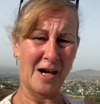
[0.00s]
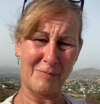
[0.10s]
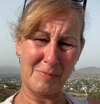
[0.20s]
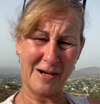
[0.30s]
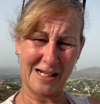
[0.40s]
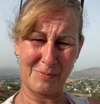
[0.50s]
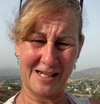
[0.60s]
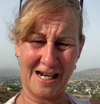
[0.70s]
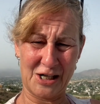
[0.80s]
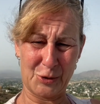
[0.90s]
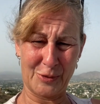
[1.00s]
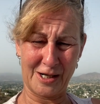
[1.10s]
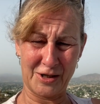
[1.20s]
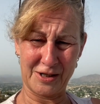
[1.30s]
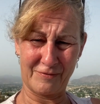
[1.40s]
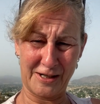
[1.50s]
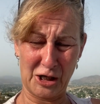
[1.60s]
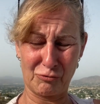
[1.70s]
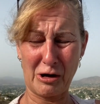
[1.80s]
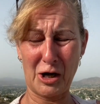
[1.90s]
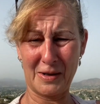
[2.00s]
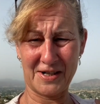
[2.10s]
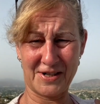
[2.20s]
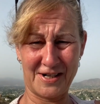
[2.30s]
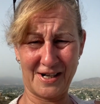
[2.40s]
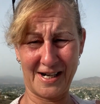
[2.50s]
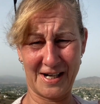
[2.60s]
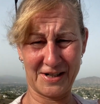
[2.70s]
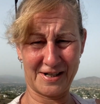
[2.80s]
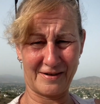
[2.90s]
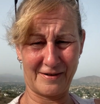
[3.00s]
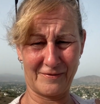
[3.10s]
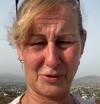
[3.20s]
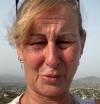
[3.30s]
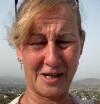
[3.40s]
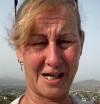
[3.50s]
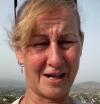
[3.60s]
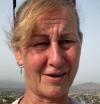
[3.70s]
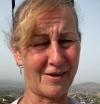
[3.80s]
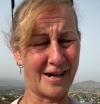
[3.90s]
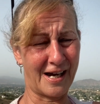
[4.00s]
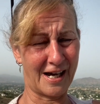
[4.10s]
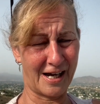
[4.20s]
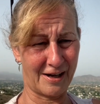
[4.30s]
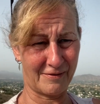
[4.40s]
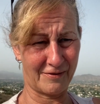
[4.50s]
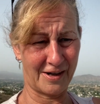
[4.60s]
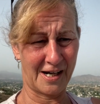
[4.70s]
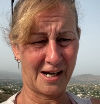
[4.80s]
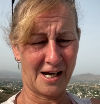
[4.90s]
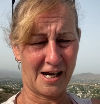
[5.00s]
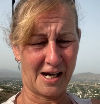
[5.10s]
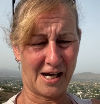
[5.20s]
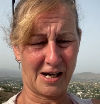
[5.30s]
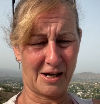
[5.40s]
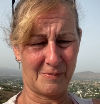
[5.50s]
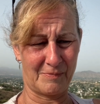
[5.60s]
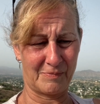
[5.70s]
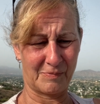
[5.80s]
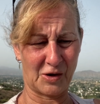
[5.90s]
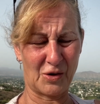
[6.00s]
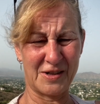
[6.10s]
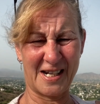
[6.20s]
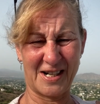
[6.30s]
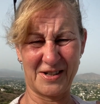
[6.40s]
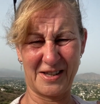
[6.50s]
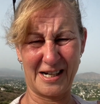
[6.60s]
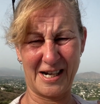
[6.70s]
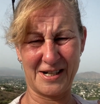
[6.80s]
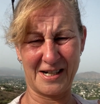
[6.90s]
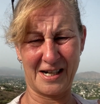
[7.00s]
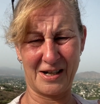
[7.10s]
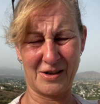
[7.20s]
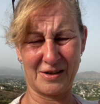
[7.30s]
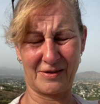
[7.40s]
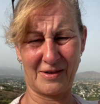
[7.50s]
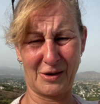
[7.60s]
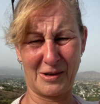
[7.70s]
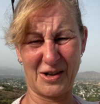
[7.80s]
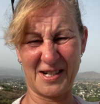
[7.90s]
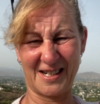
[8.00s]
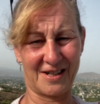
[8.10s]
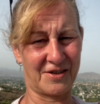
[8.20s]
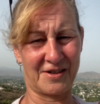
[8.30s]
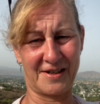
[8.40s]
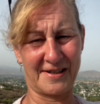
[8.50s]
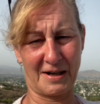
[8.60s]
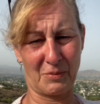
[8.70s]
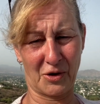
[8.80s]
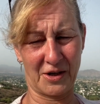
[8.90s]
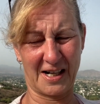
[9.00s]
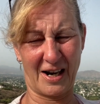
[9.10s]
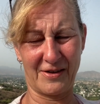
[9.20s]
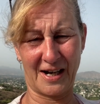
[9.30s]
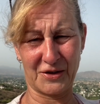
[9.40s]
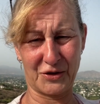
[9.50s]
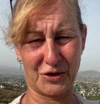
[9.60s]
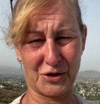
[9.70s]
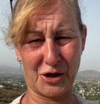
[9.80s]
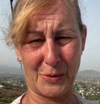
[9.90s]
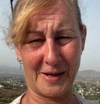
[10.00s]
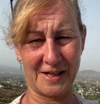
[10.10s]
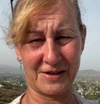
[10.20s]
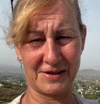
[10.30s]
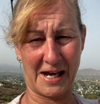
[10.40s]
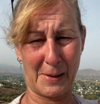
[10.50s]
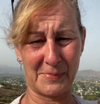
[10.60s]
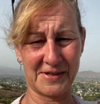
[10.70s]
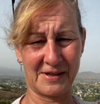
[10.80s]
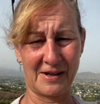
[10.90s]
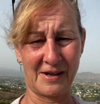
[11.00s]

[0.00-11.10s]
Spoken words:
I've been packing my case for going to Fingarola tonight for a week. I have contacted the lady whose villa we looked at yesterday and said I'm not going to go there because it's just too many steps.